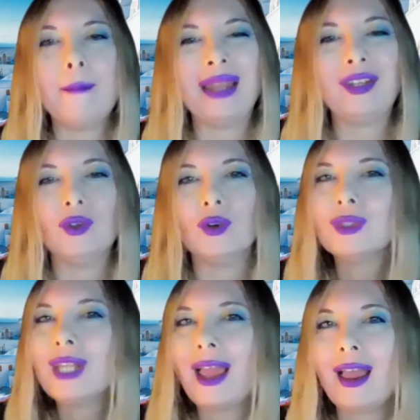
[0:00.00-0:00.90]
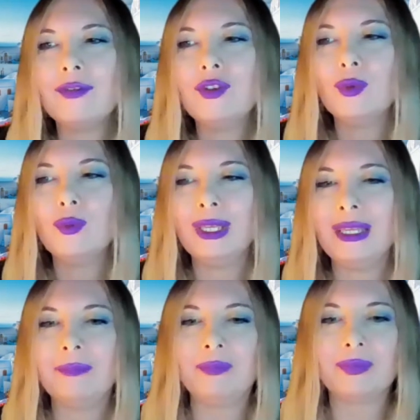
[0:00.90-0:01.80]
but you don't have to
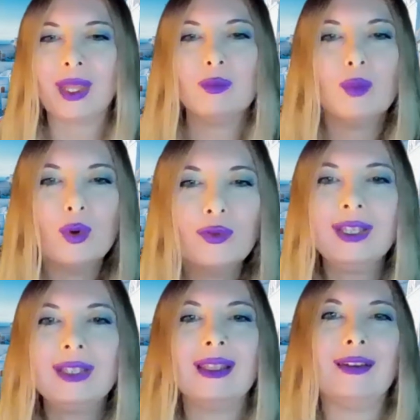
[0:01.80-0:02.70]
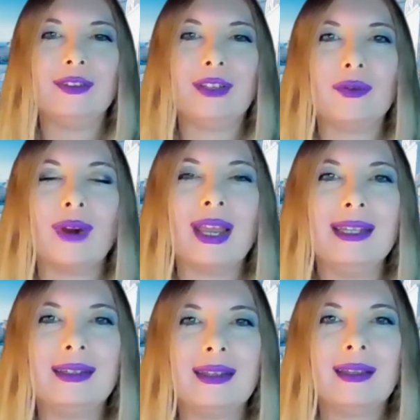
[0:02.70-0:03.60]
be moving left and
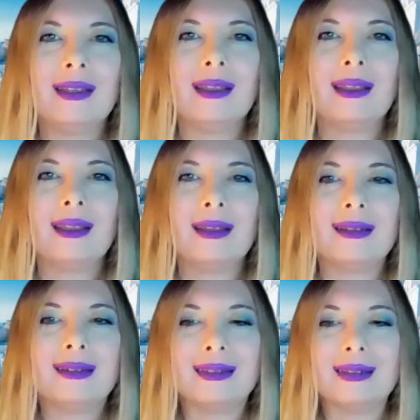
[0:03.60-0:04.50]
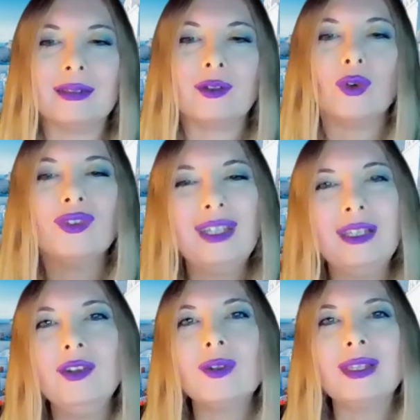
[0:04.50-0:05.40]
right,
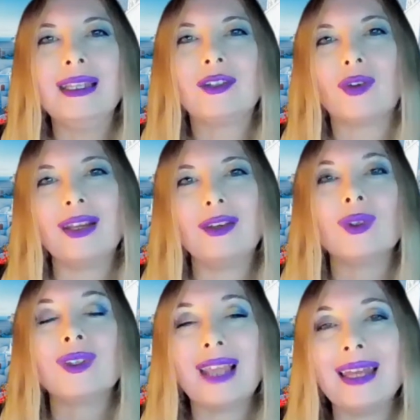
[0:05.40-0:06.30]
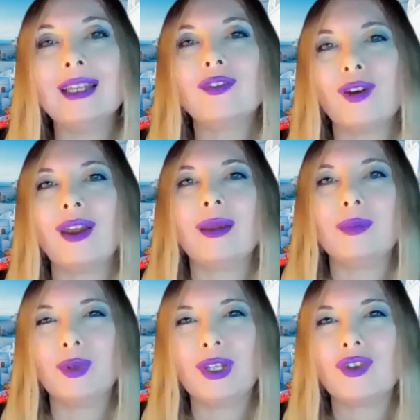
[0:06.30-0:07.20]
continuously trying to satisfy
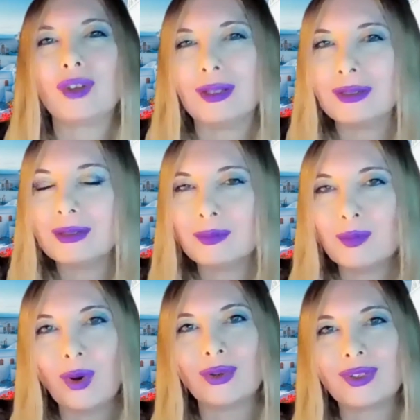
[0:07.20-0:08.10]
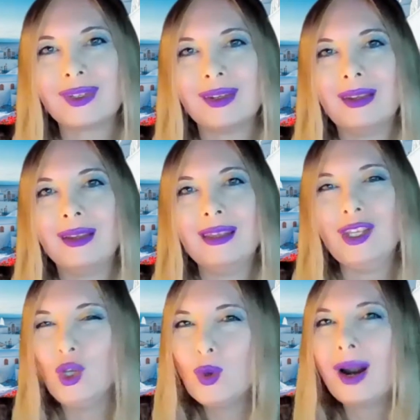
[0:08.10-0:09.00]
a potential boss.
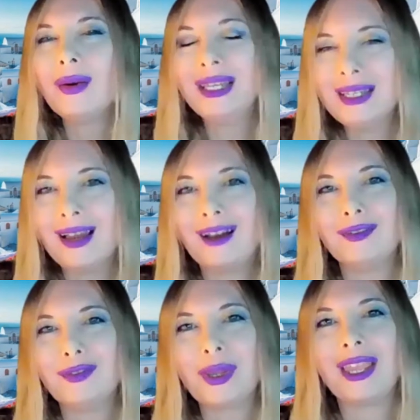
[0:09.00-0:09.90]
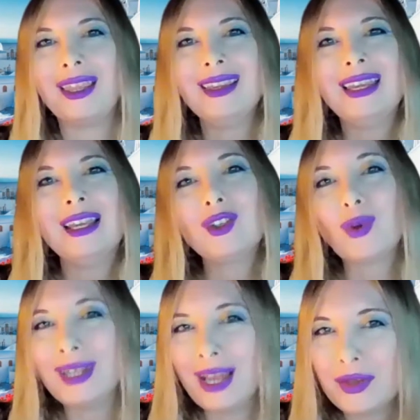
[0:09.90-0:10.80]
You are enough, okay?
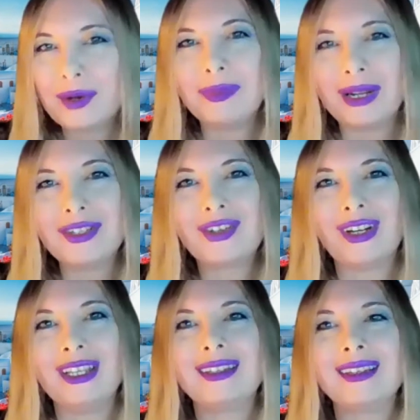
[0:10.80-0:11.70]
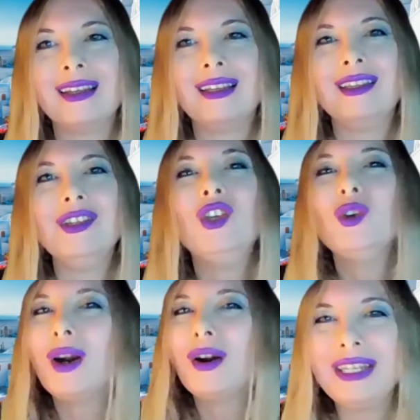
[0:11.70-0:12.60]
So another mantra is,
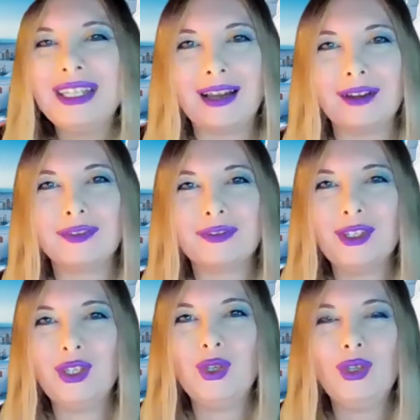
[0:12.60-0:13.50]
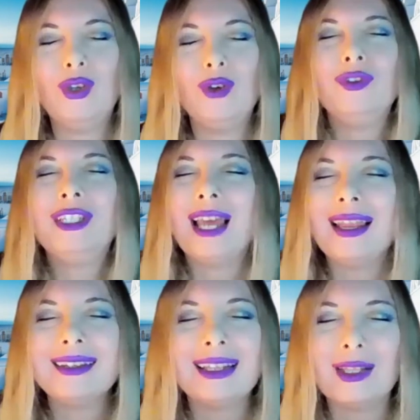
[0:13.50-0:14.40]
you are enough. You've
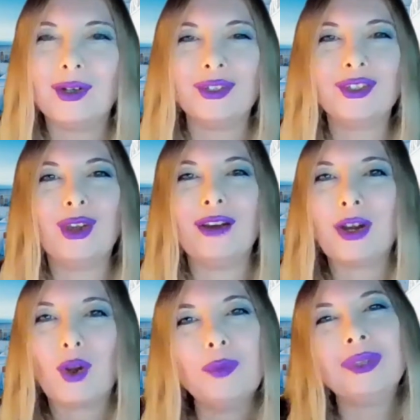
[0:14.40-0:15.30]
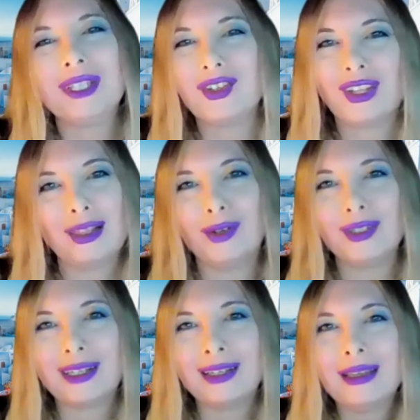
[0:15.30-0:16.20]
done a lot. You have accomplished a
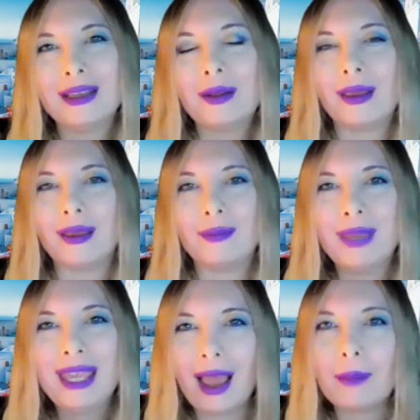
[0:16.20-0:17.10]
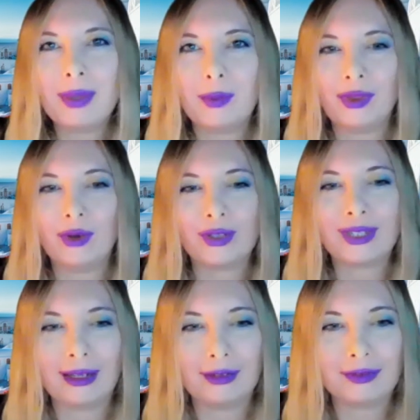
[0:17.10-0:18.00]
lot. Be happy with
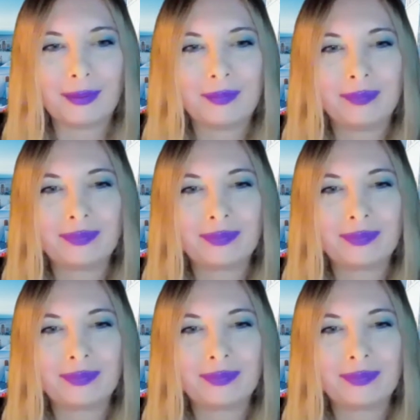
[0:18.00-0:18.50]
yourself.